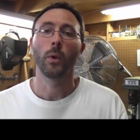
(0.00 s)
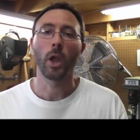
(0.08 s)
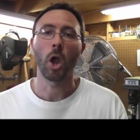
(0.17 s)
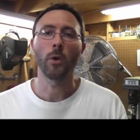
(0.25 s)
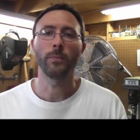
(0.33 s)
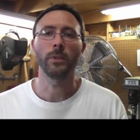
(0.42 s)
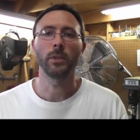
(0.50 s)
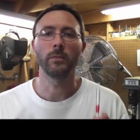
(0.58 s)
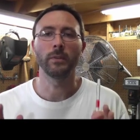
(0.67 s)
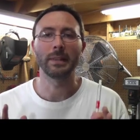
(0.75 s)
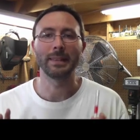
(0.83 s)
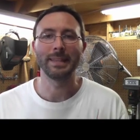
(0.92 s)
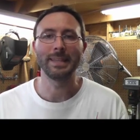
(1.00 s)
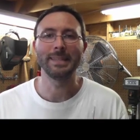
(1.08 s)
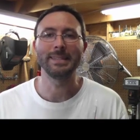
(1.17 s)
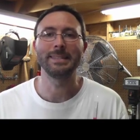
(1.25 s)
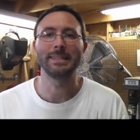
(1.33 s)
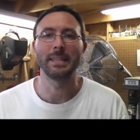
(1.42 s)
We hope that you've at
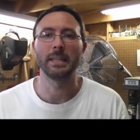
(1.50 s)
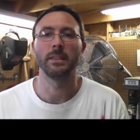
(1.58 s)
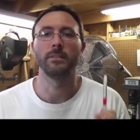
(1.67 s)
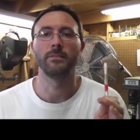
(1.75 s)
least seen